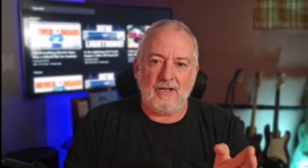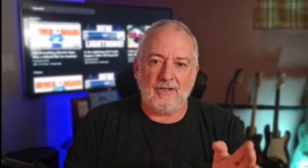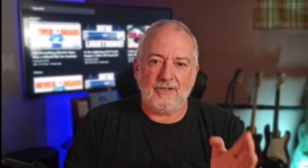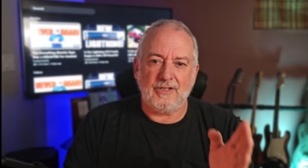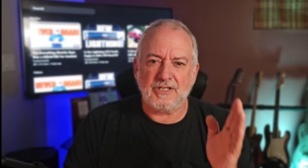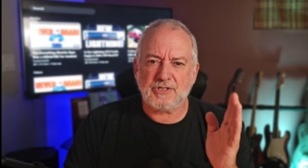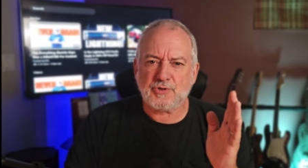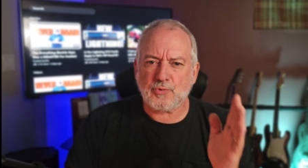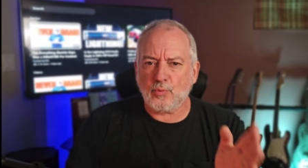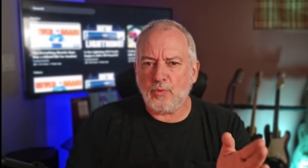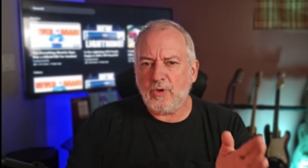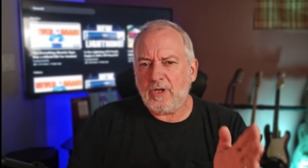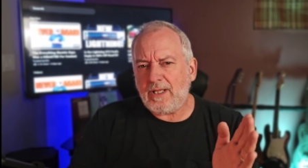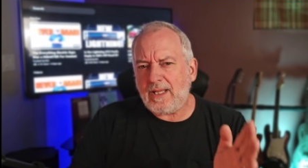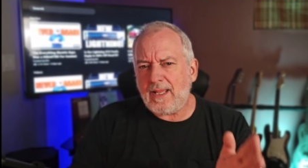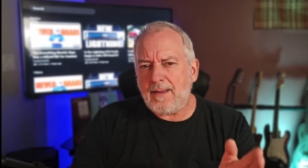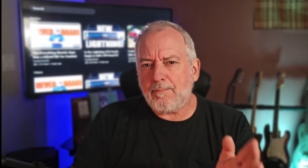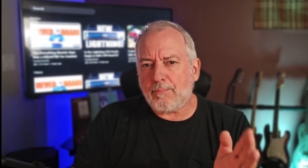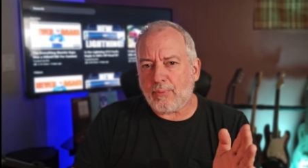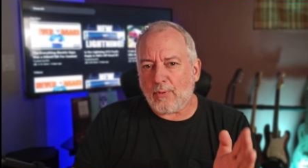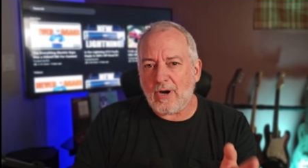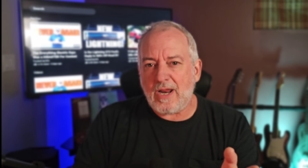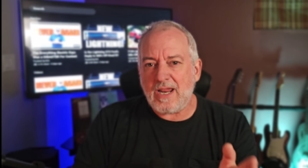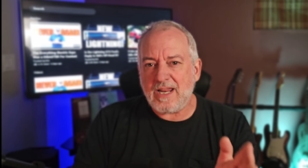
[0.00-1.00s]
that's really
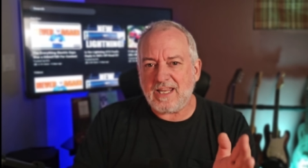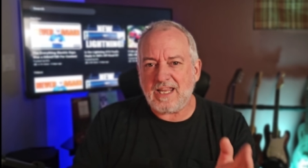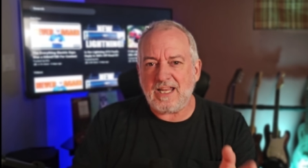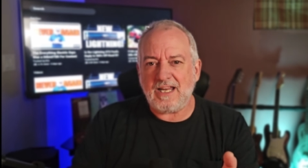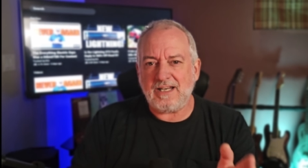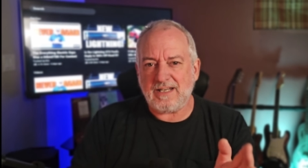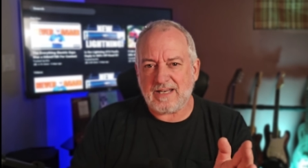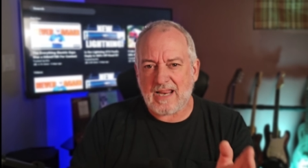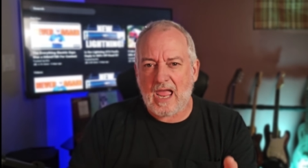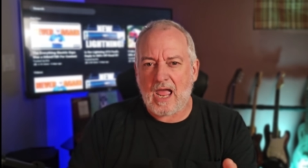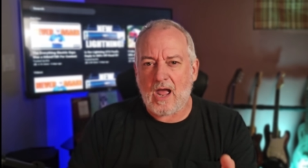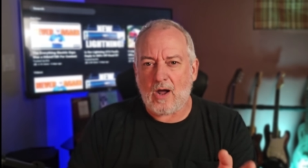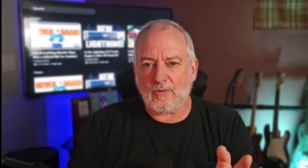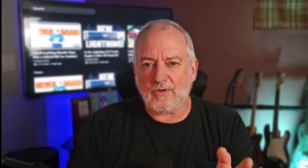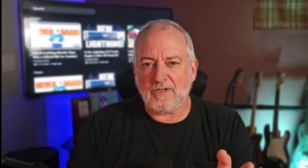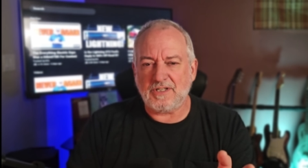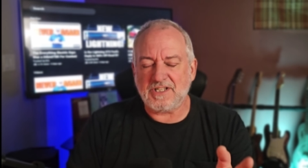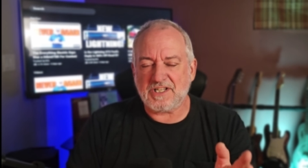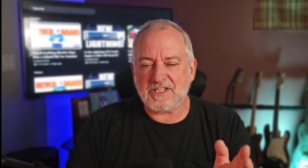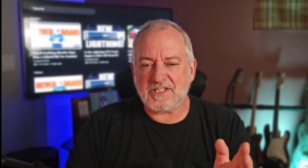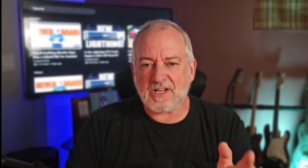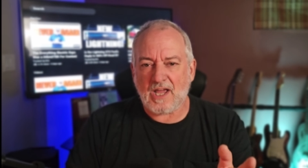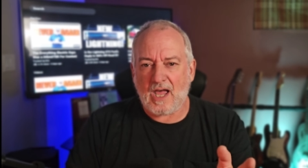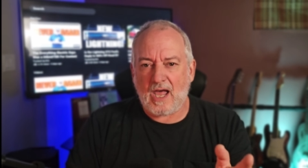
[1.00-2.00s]
breaking down
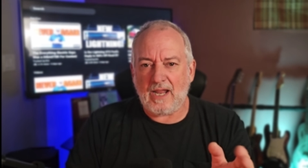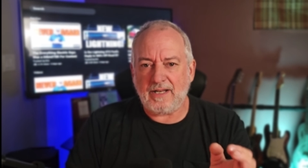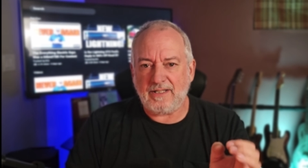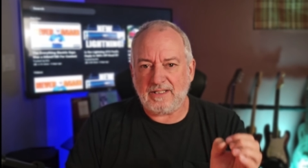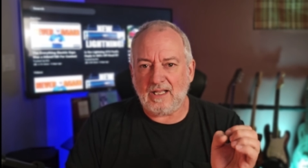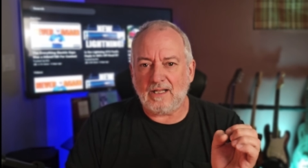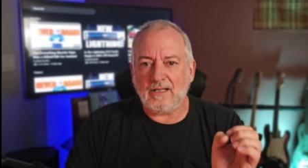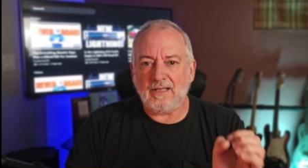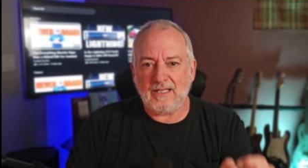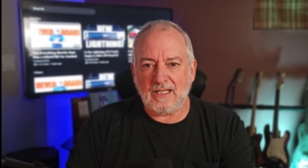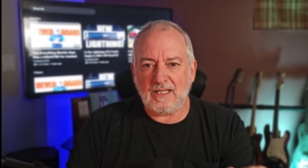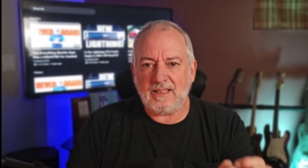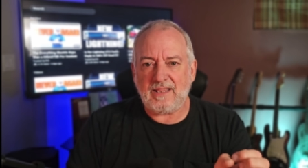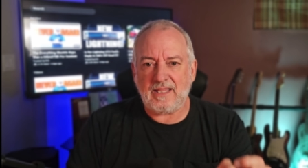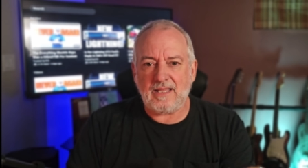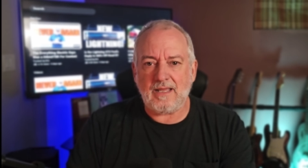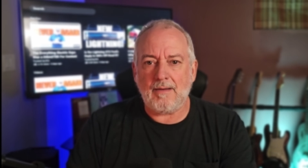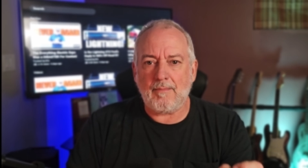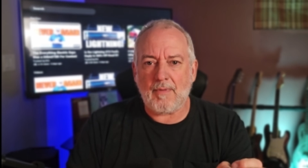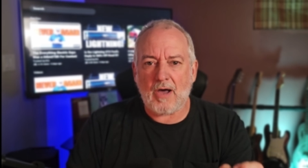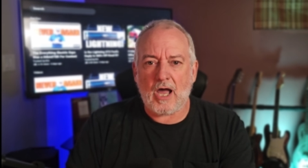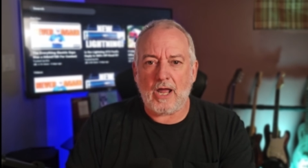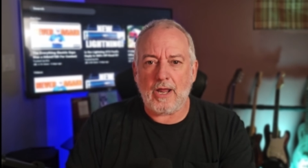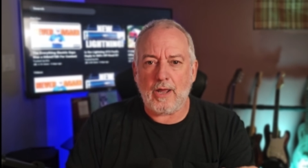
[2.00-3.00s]
inside the
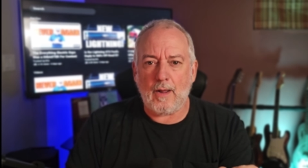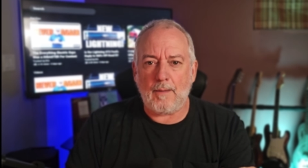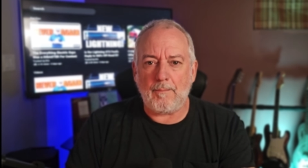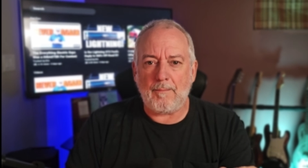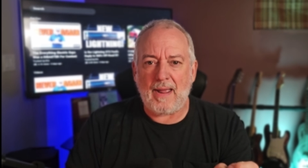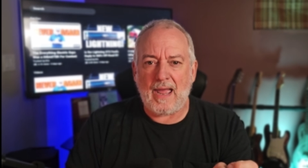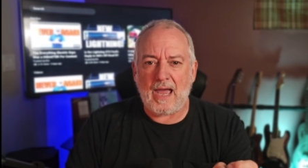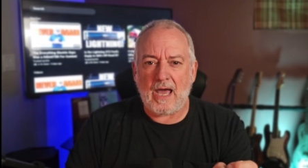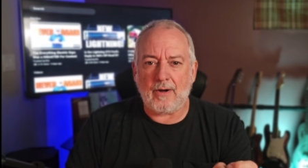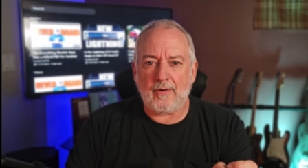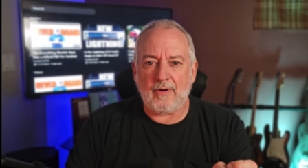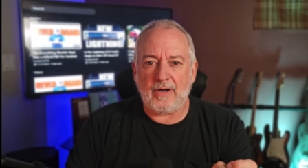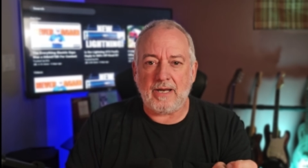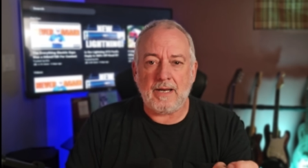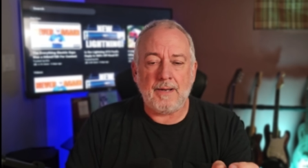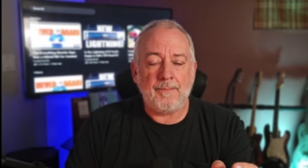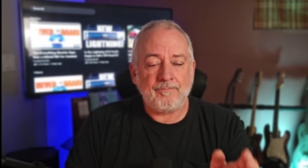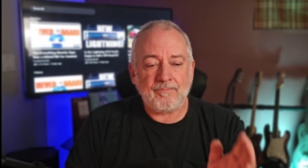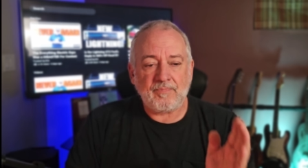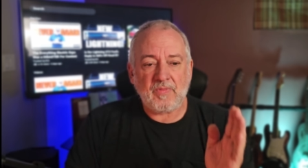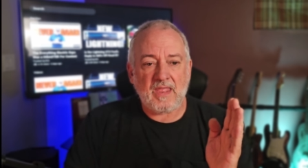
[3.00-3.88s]
lithium ion battery